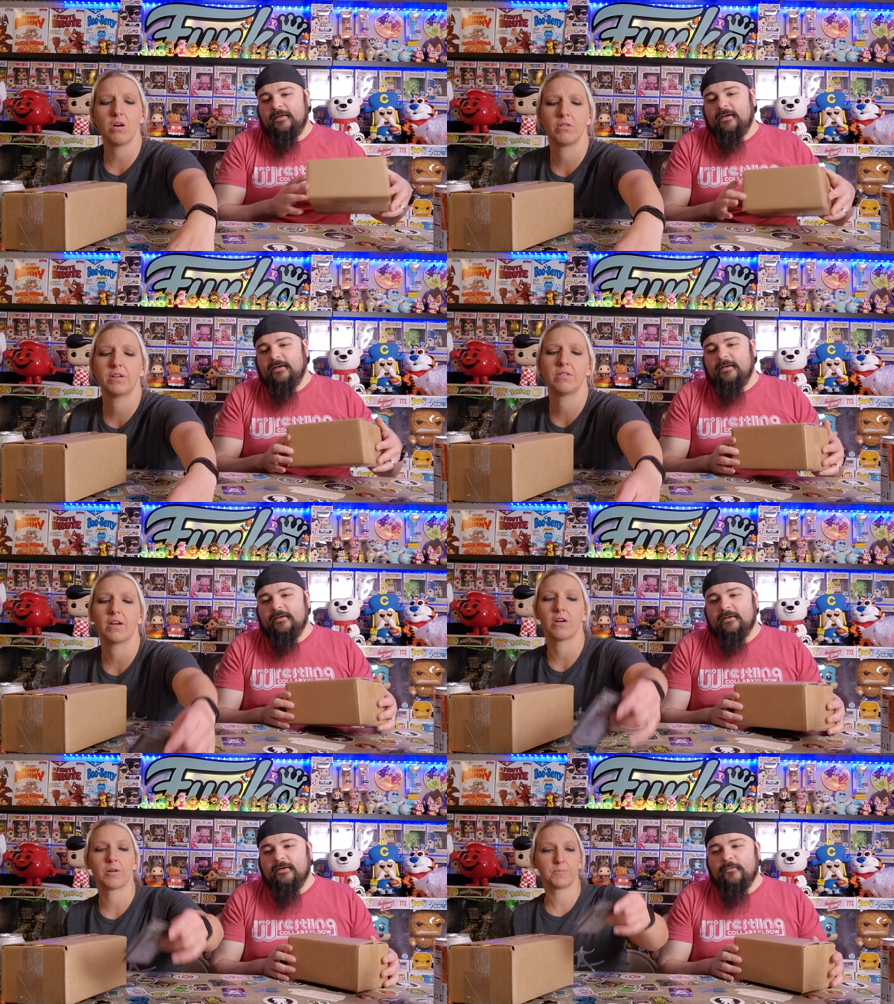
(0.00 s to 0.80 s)
Speaker 1: Oh, here
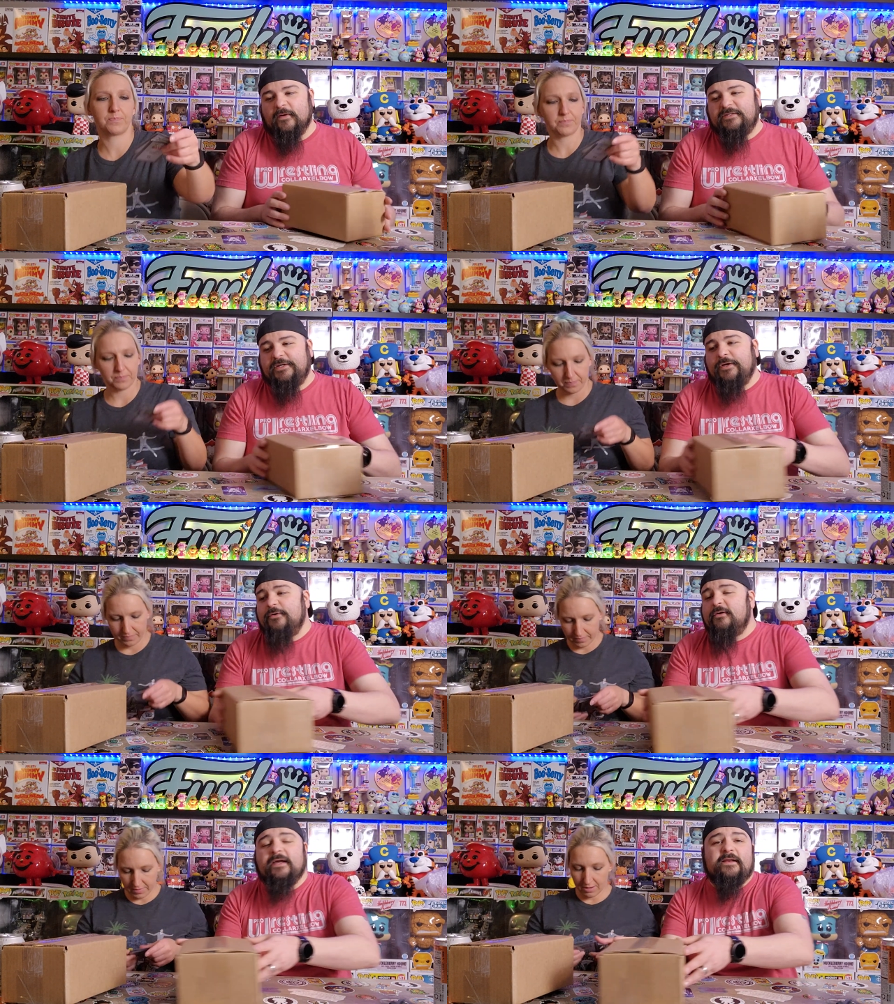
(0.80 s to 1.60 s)
Speaker 2: they are. Which
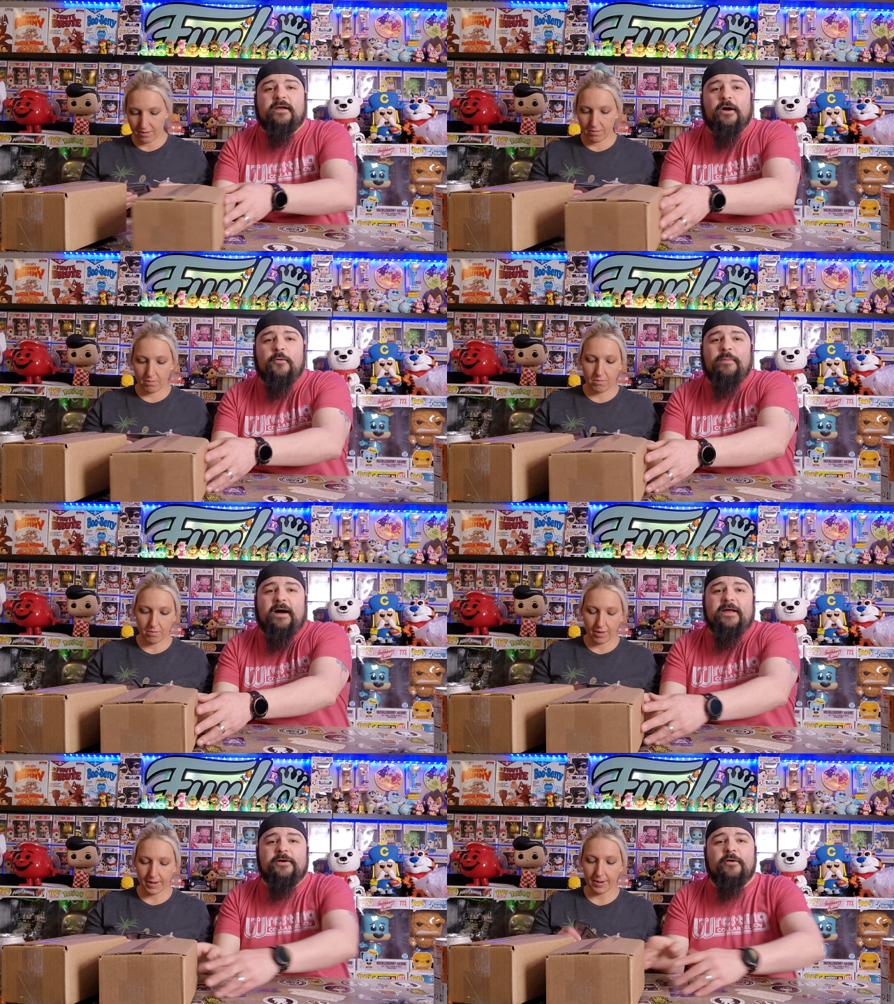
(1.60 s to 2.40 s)
you can go
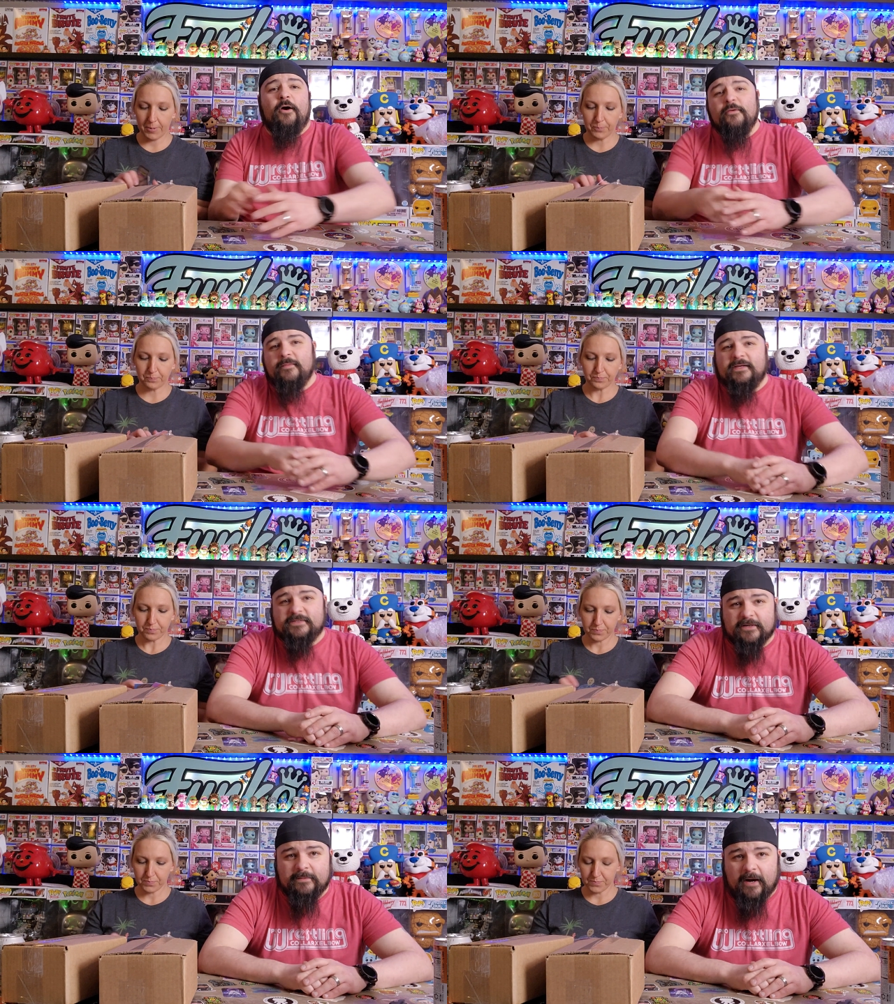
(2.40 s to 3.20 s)
buy your own
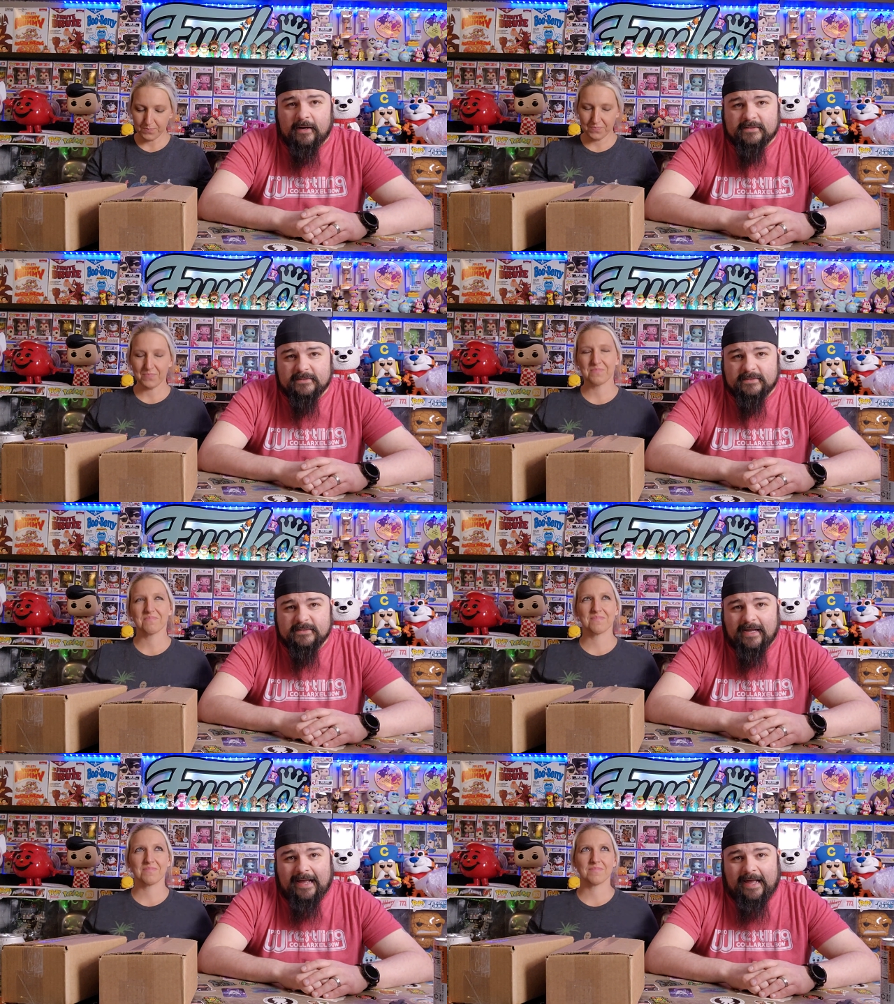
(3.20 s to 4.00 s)
mystery boxes
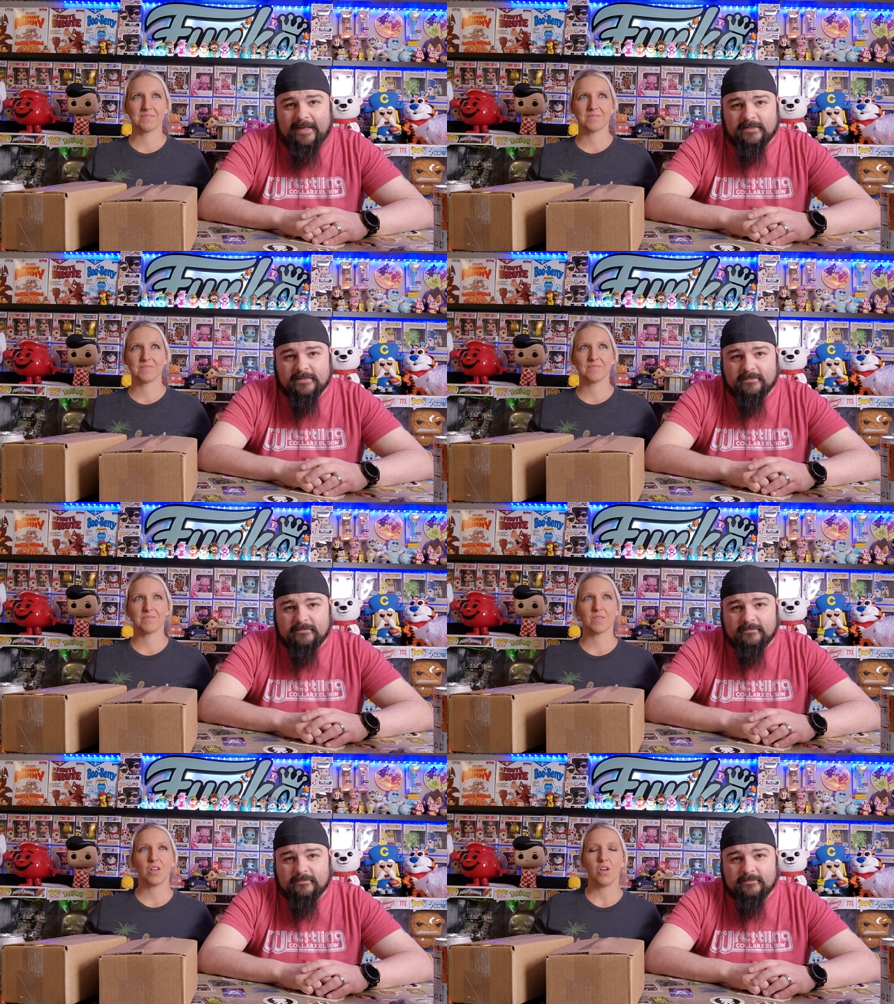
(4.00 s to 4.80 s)
at
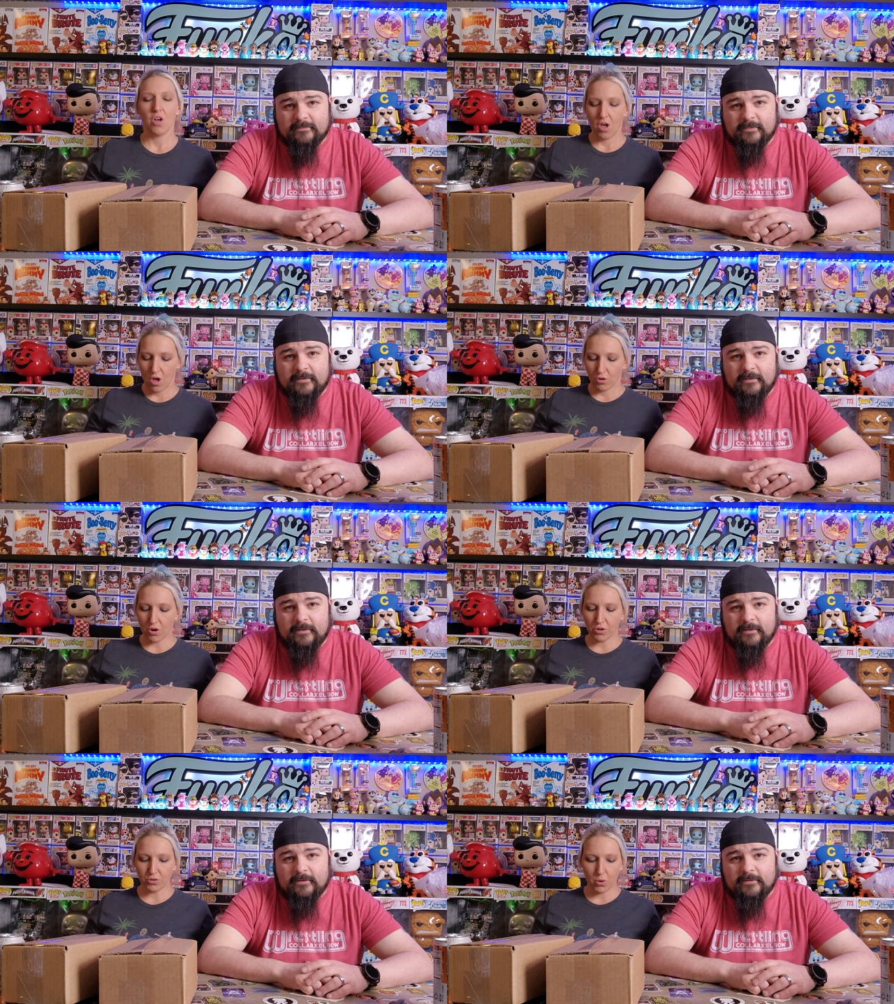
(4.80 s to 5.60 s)

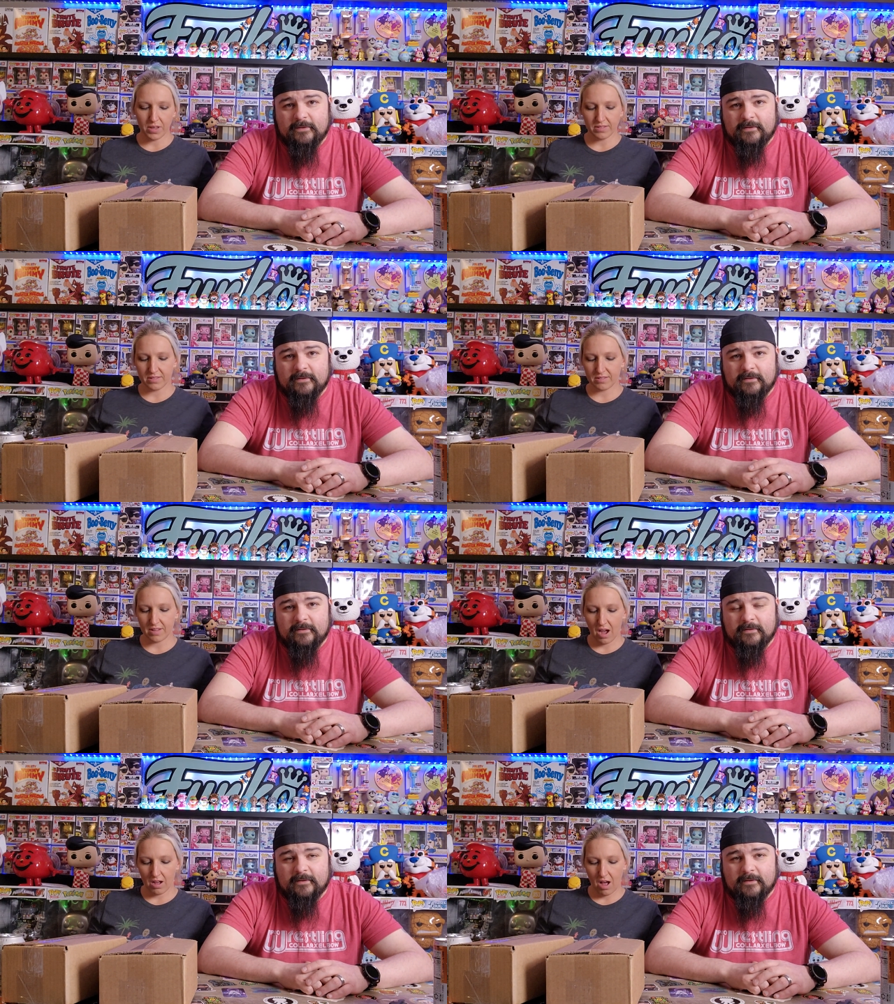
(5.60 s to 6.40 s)

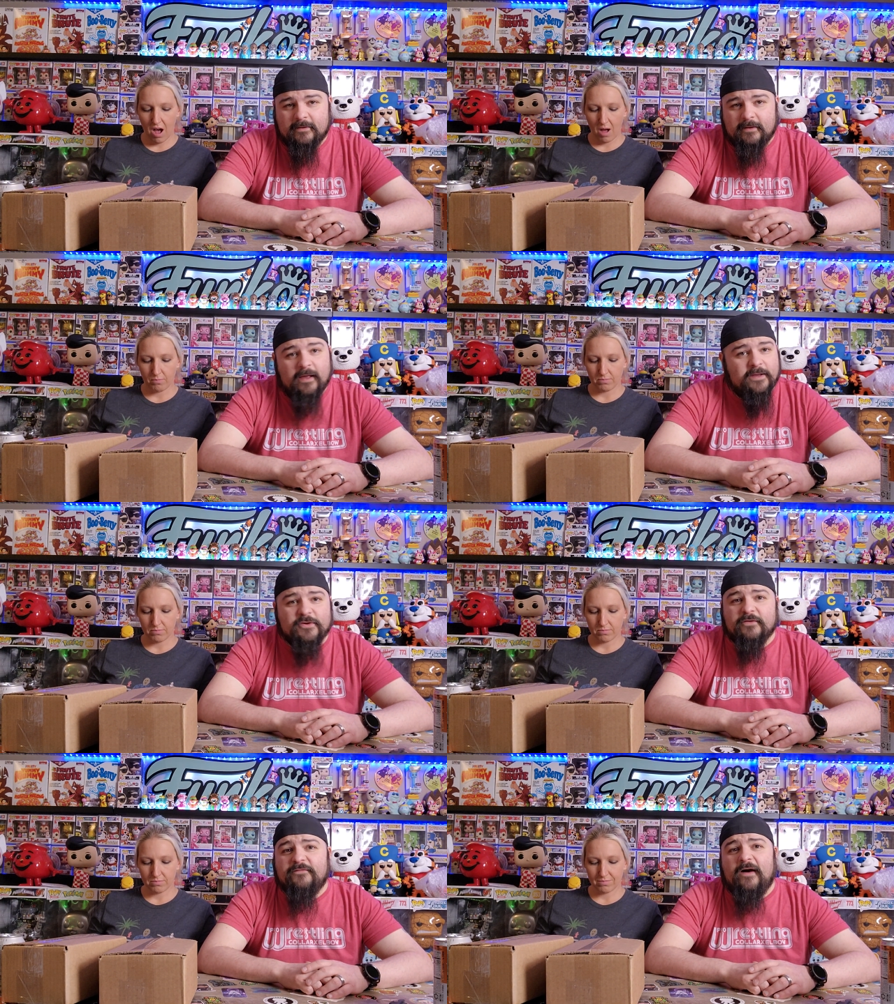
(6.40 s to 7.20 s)
Speaker 1: chronotoys.com.
Speaker 2: And you
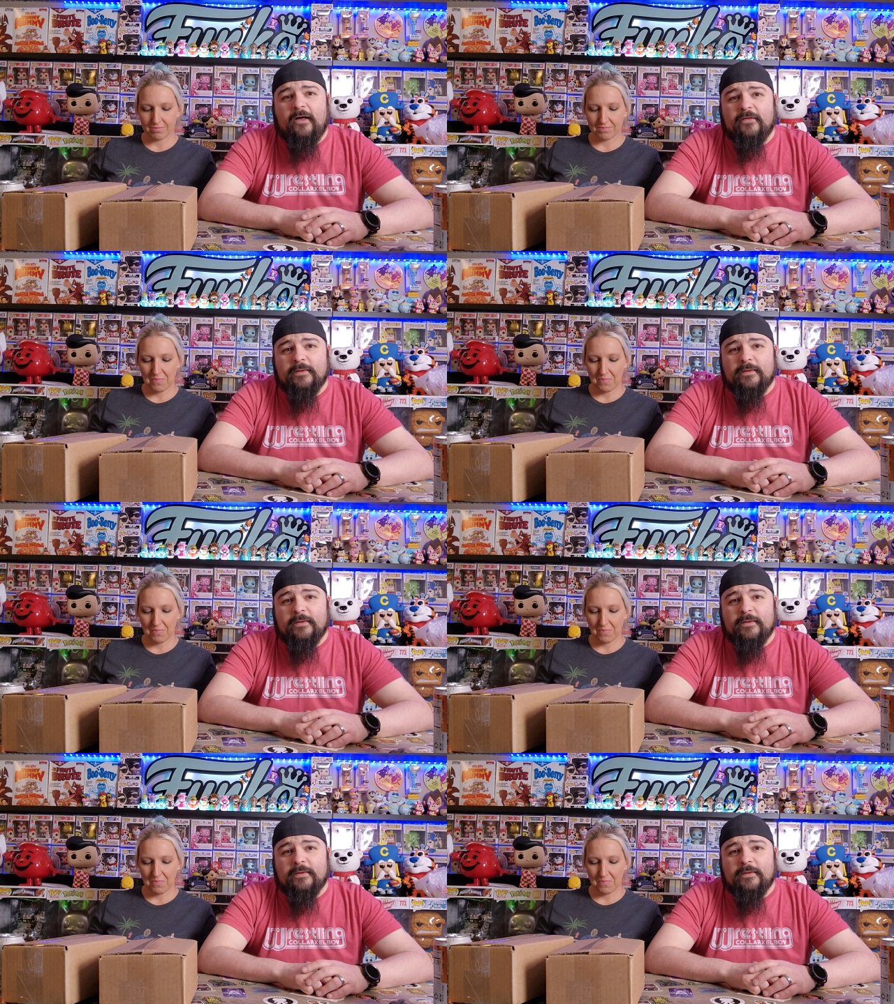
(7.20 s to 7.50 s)
can follow